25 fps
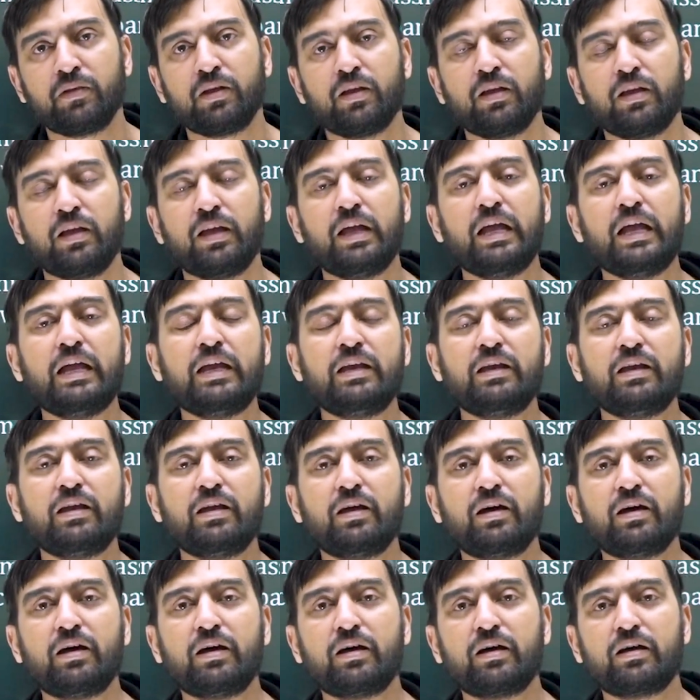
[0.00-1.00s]
in
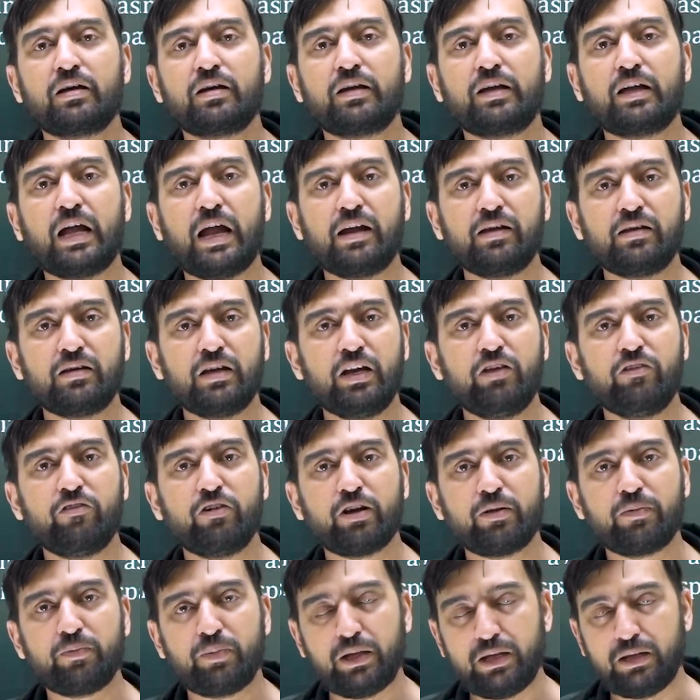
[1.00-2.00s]
cantilever
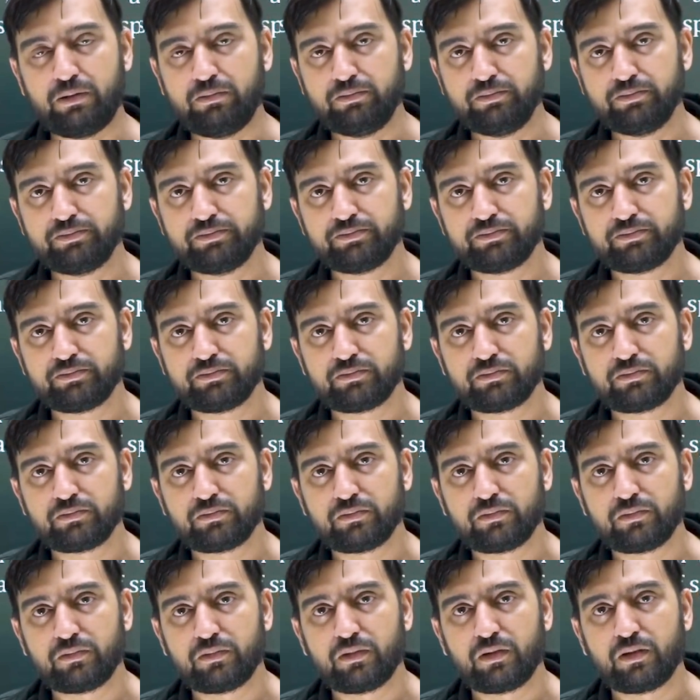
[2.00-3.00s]
beam
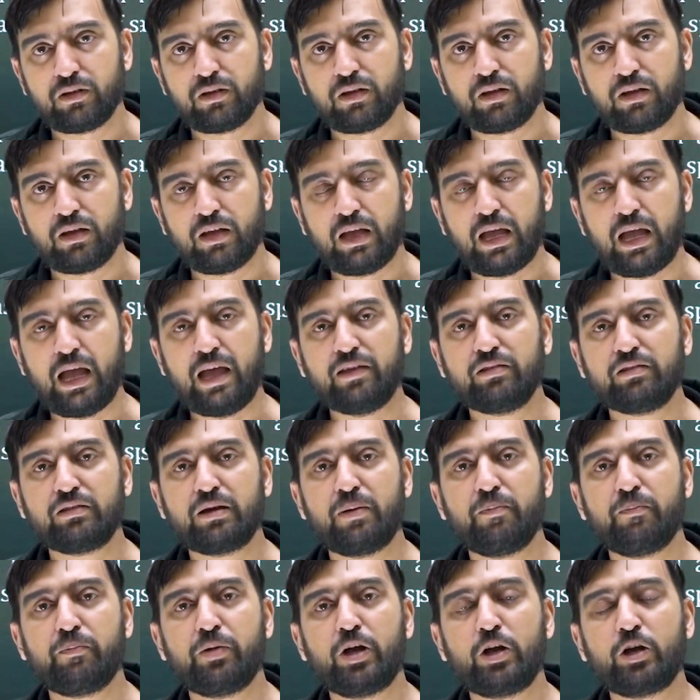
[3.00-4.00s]
as
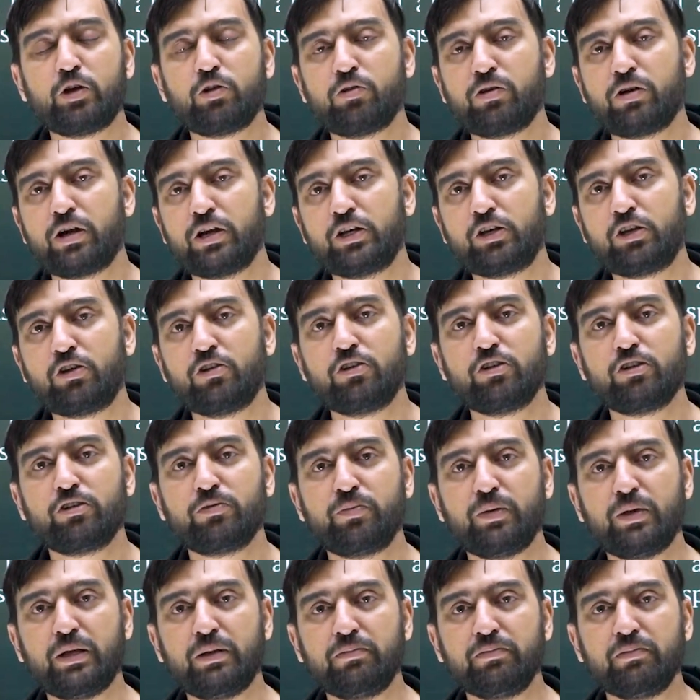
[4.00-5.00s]
compared to continuous
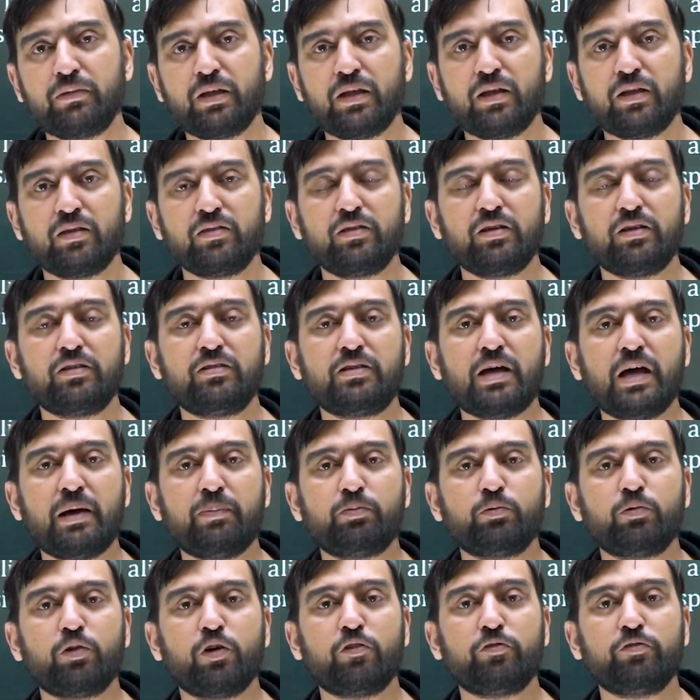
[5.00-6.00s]
beam, the
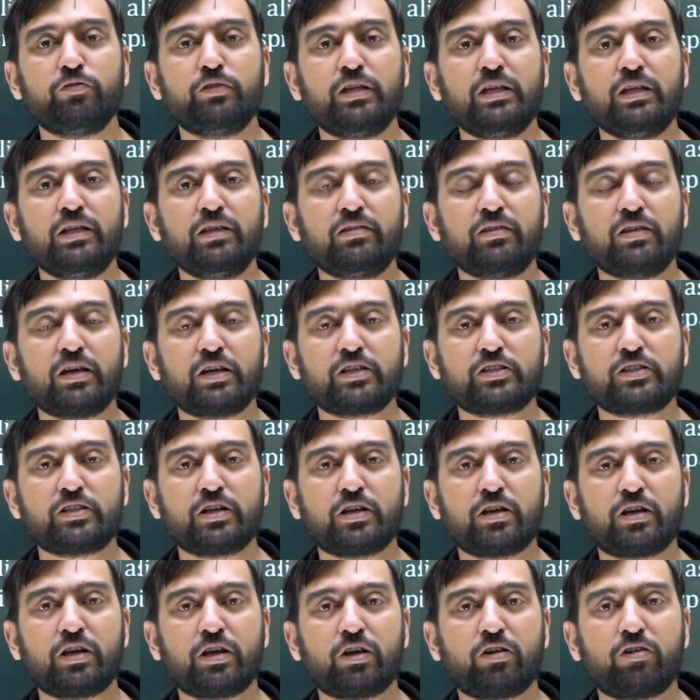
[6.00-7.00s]
depth of the
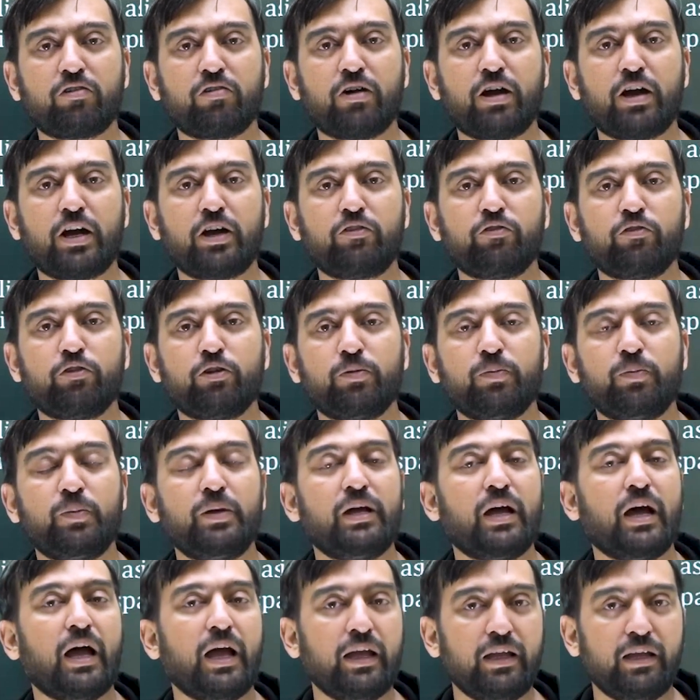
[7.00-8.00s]
section required would be
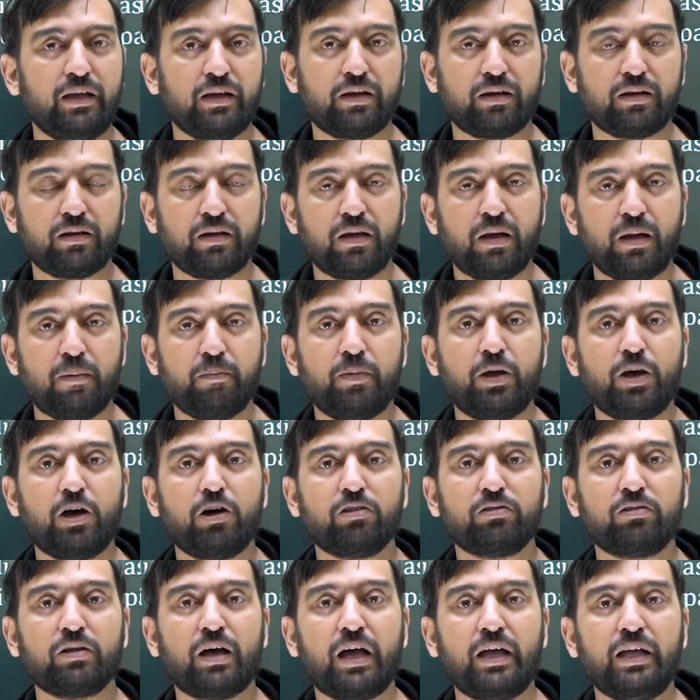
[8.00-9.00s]
higher, because
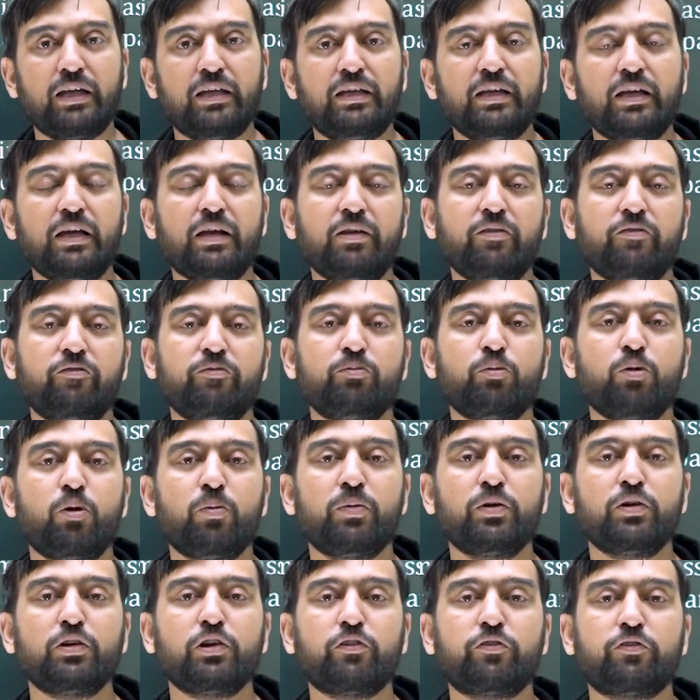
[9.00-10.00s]
higher
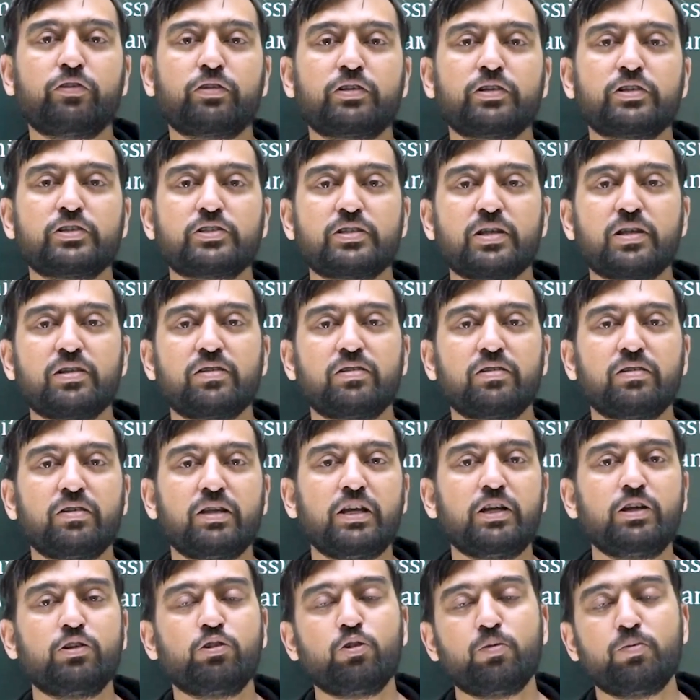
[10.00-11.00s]
moment of resistance
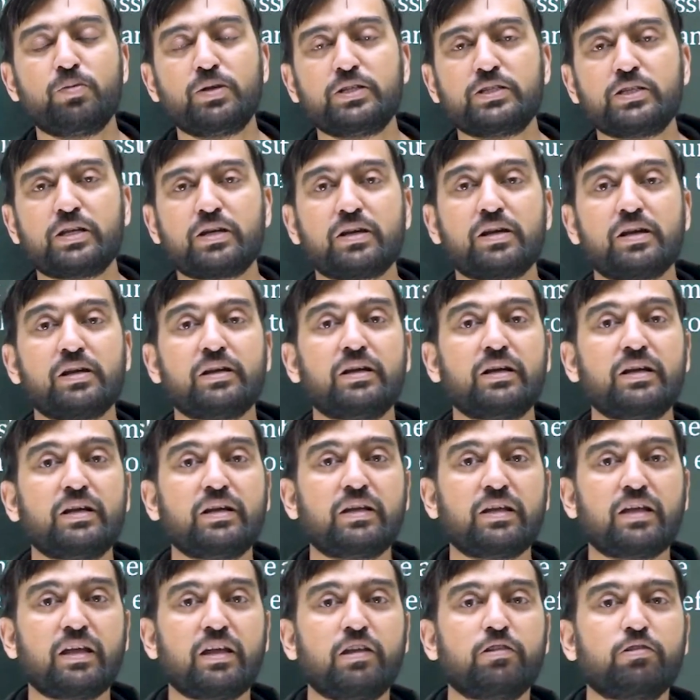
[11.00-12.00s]
need to be generated in
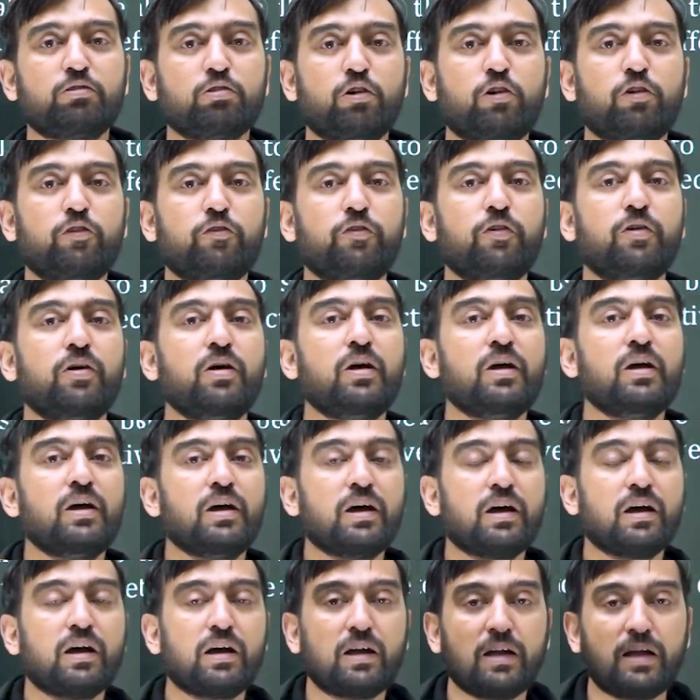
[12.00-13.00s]
case of
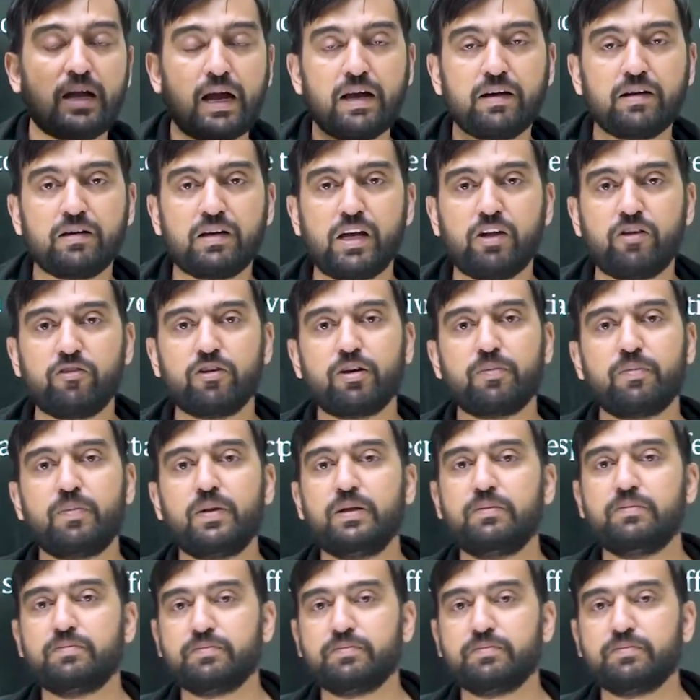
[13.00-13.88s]
cantilever beam,